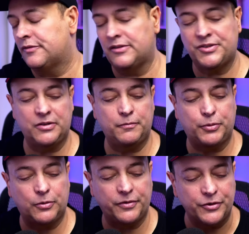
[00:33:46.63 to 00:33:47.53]
for
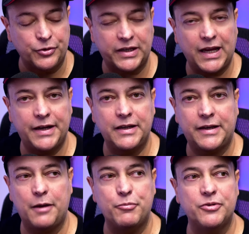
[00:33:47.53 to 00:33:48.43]
example, the new
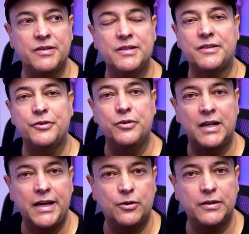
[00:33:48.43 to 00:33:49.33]
Canon cameras, the new
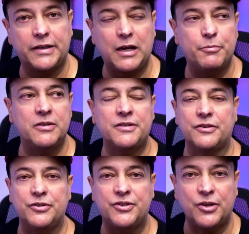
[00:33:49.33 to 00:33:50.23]
Nikon cameras,
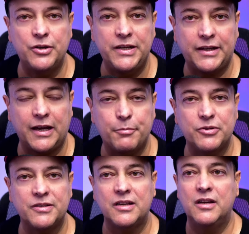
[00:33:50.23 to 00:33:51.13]
the new Sony
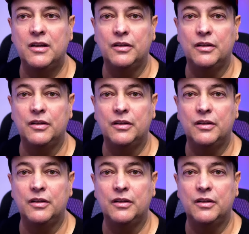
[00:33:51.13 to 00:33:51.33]
cameras,